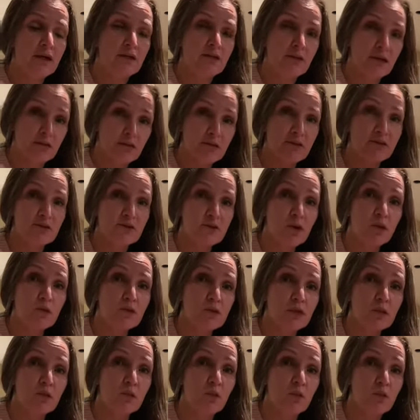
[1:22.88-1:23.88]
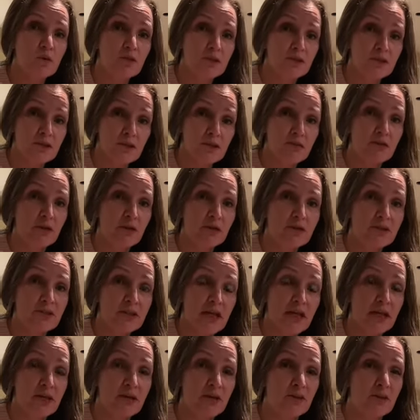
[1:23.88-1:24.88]
they're in salty water, so they've got
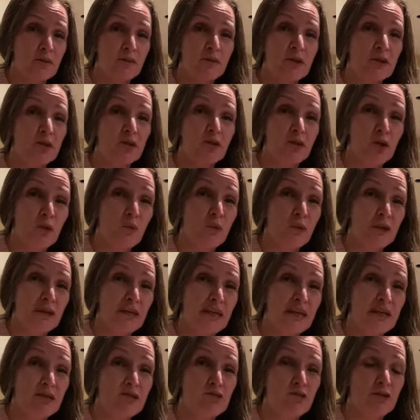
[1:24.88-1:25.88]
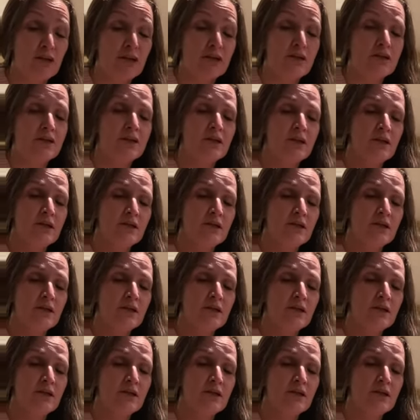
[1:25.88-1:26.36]
sand in them and you don't want to eat grit.